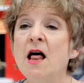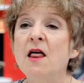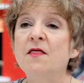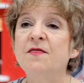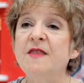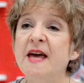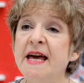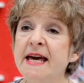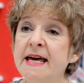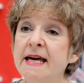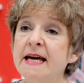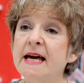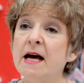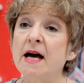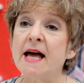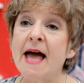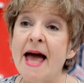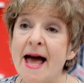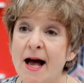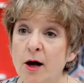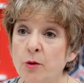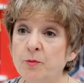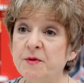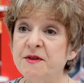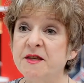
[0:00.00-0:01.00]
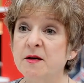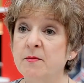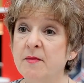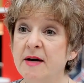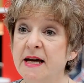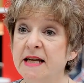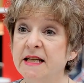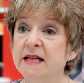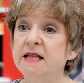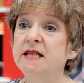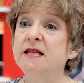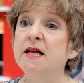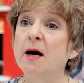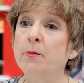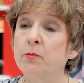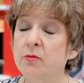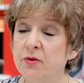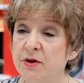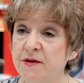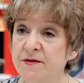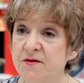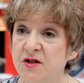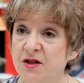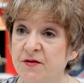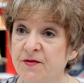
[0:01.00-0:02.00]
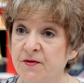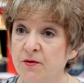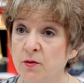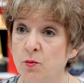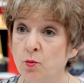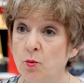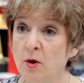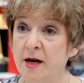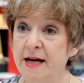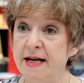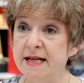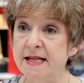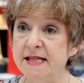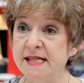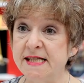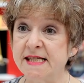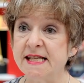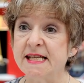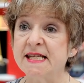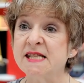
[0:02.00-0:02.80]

They help them in a number of different ways,